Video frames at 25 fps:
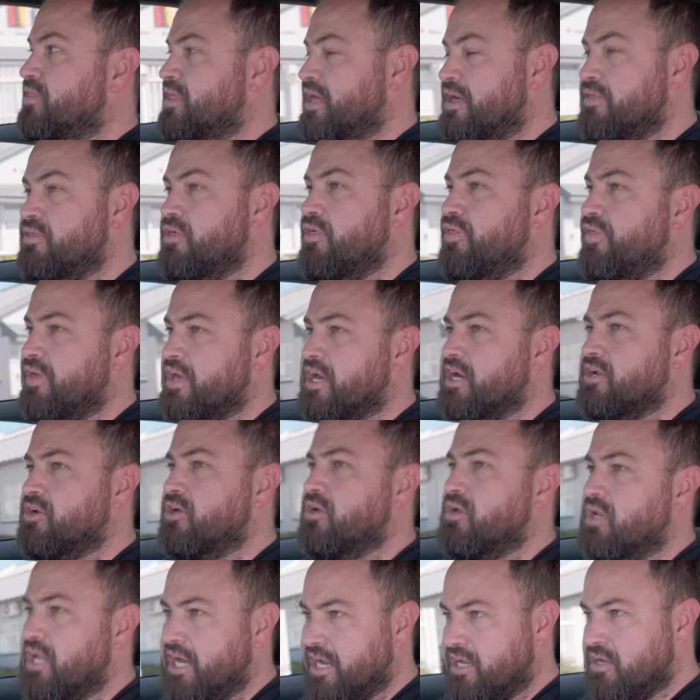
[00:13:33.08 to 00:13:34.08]
The other thing I
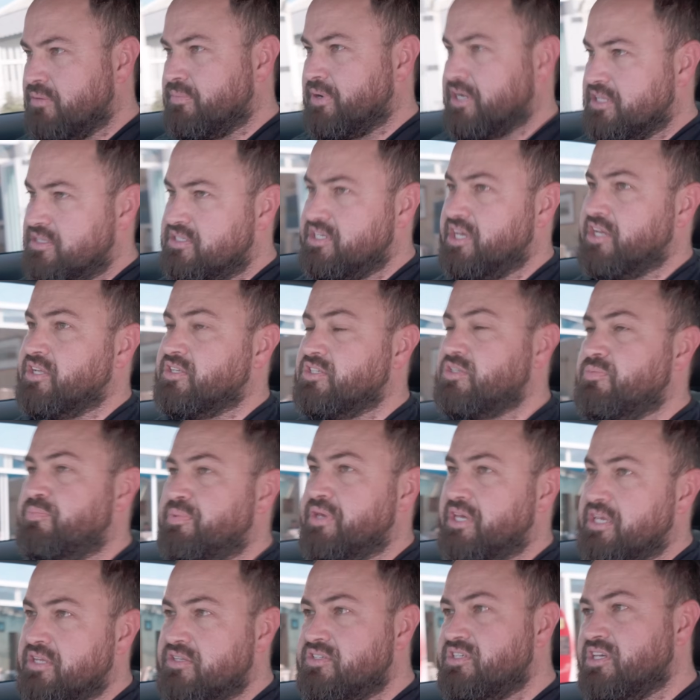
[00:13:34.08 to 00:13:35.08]
don't like about 10
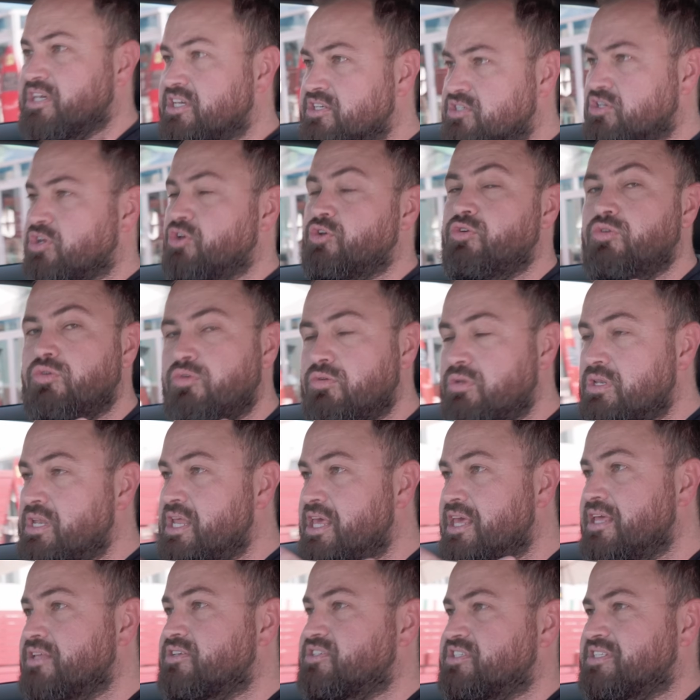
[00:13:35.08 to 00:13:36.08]
speeds is who
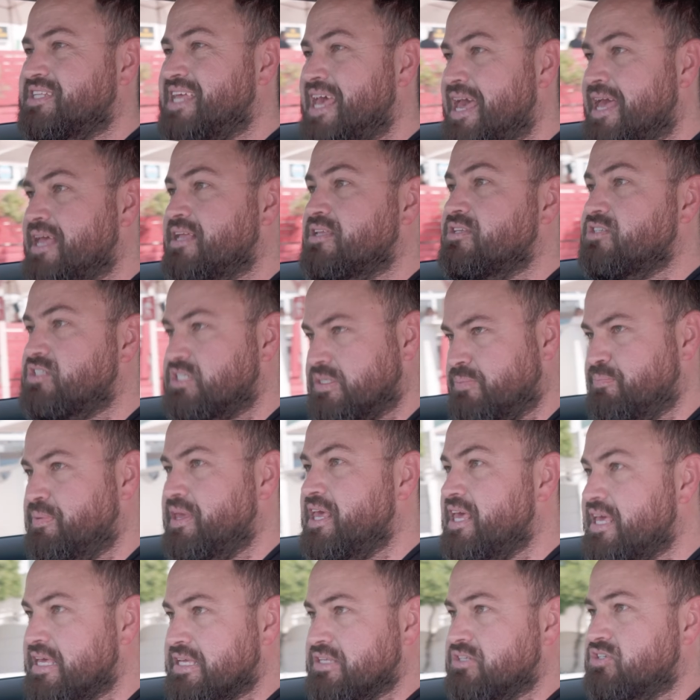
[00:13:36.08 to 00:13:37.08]
needs 10
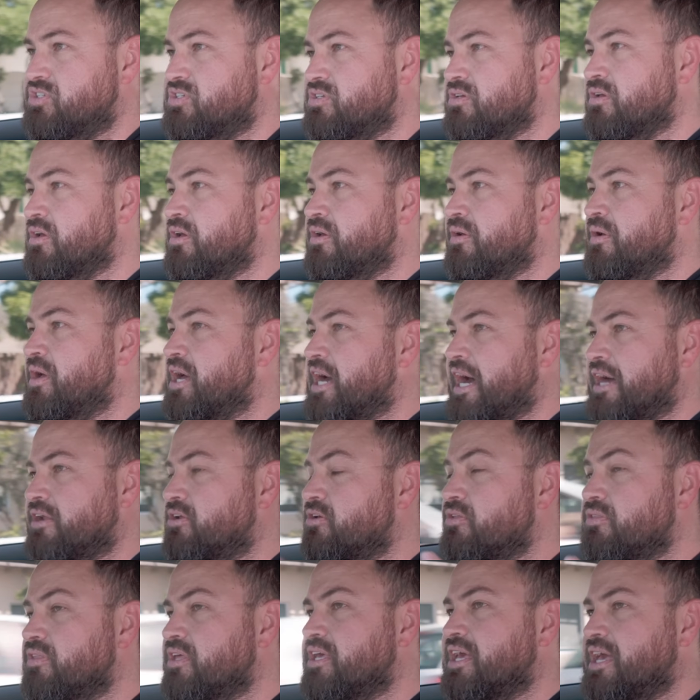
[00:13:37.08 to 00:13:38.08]
speeds? I
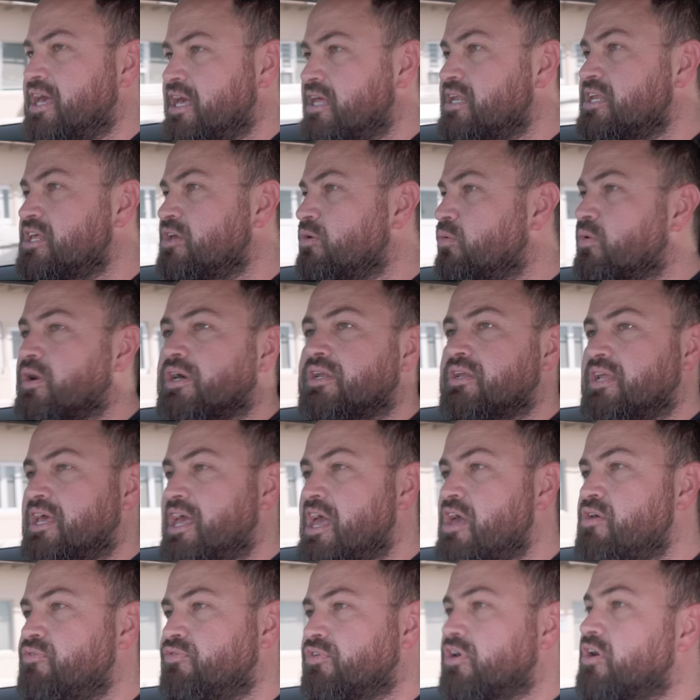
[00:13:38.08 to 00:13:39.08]
don't think anyone
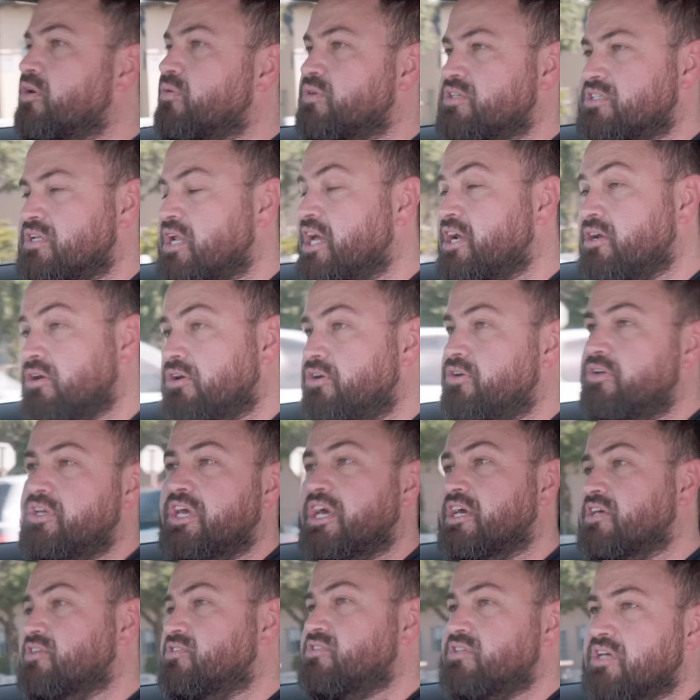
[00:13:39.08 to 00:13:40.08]
ever was like, oh
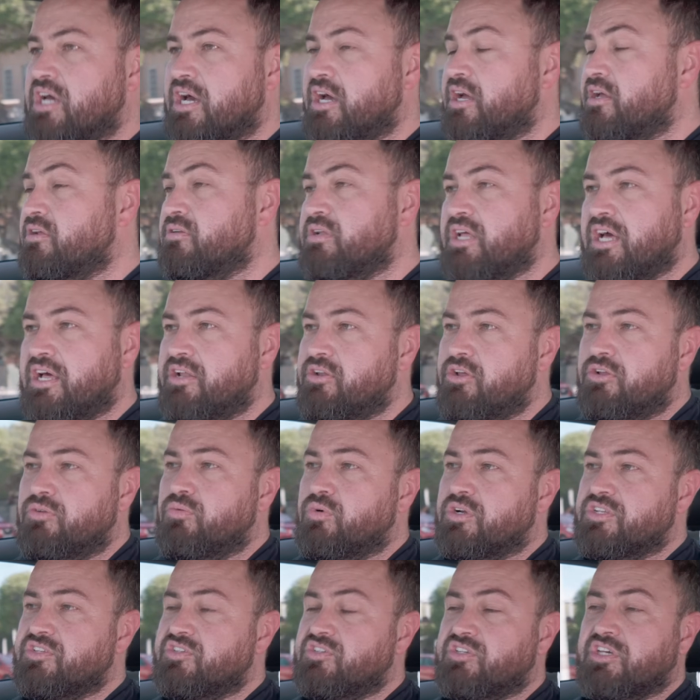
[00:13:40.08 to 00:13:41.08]
yes, I don't
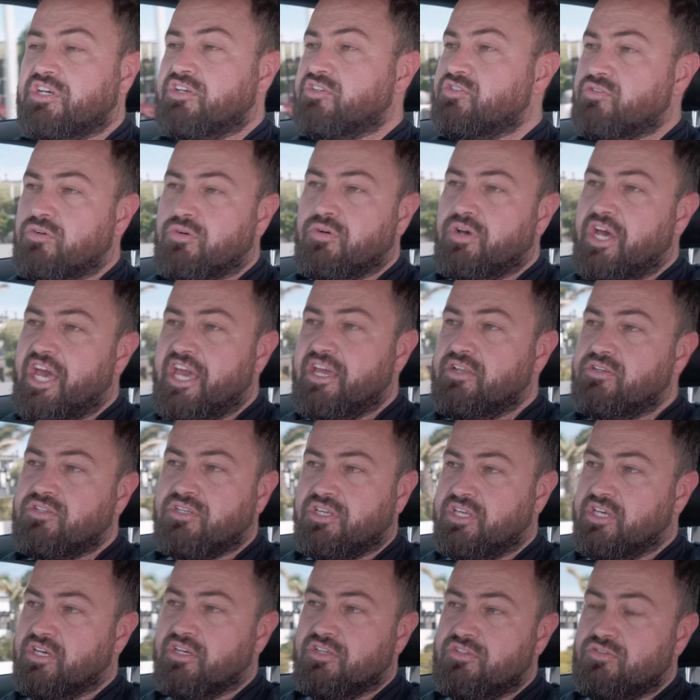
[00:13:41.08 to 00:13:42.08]
want 6 or
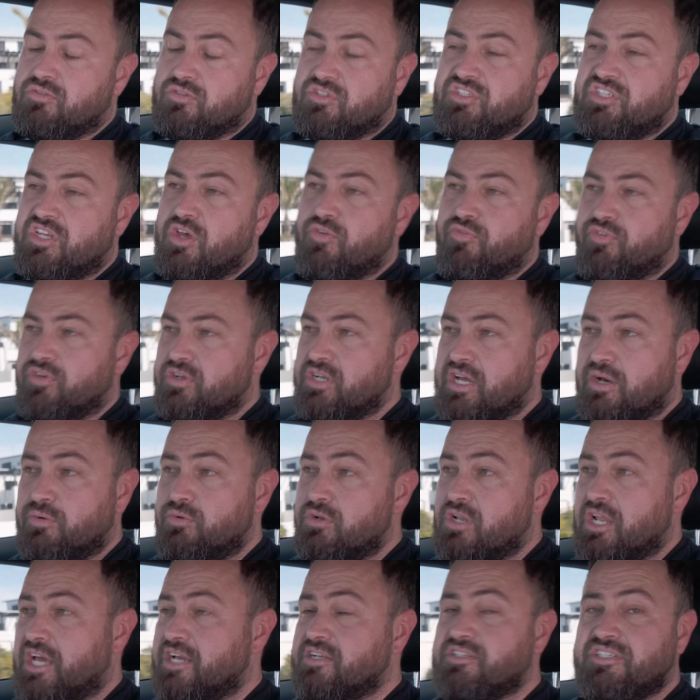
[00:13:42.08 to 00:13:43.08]
8 gears or 7, I
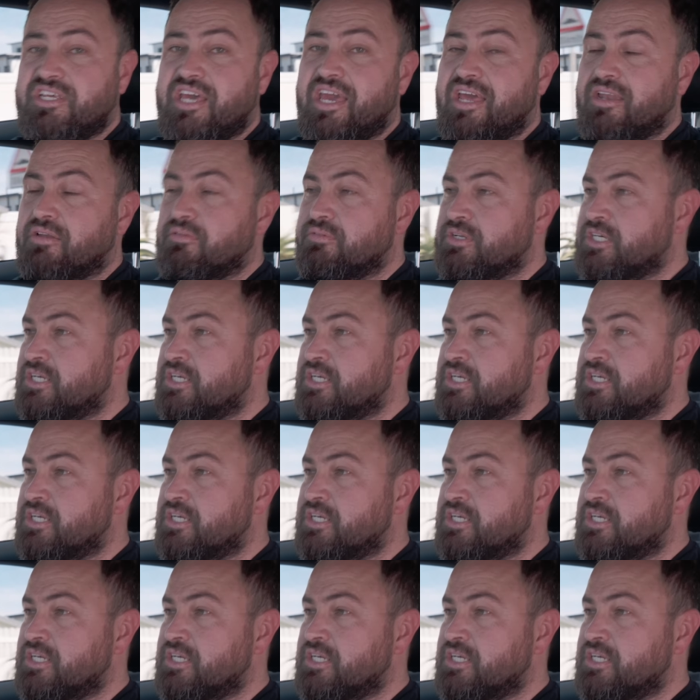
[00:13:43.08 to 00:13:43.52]
would like 10.